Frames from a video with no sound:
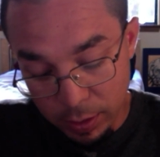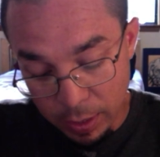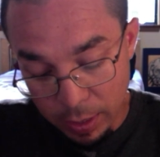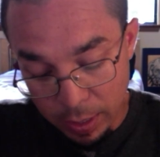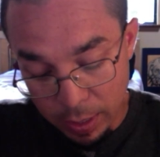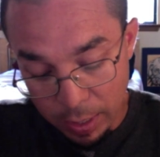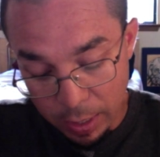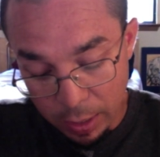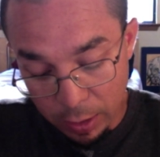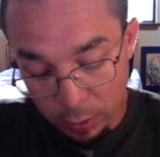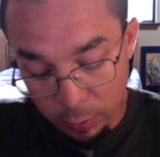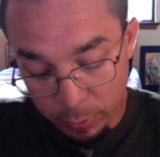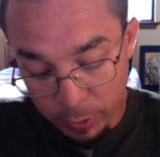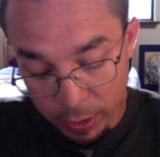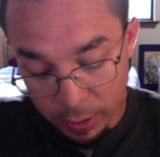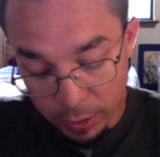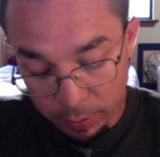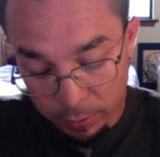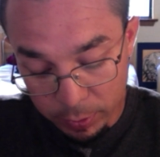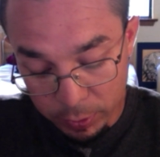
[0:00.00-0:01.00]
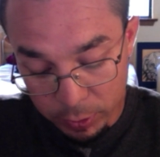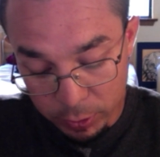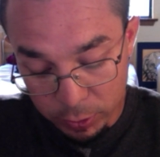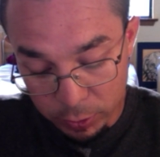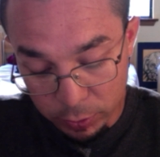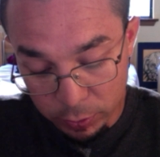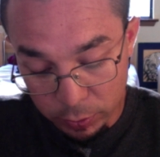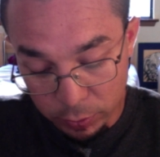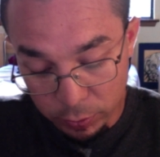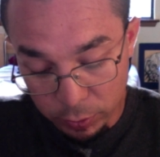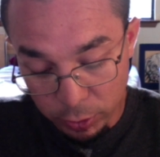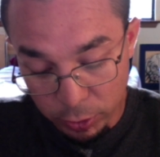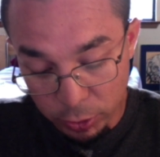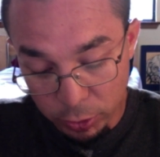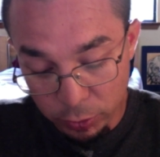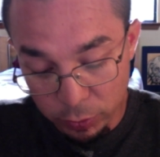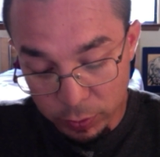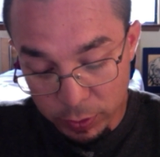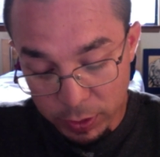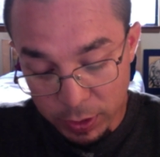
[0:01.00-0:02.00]
I'll be able to
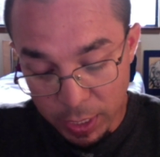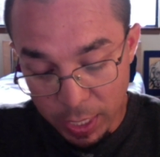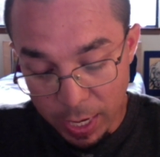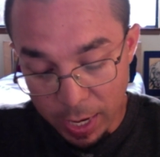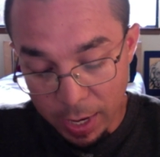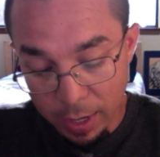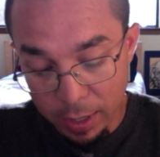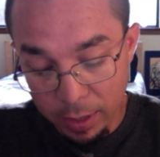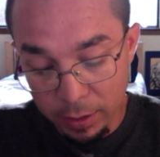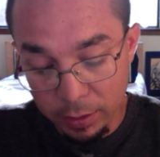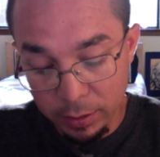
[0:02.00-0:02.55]
use that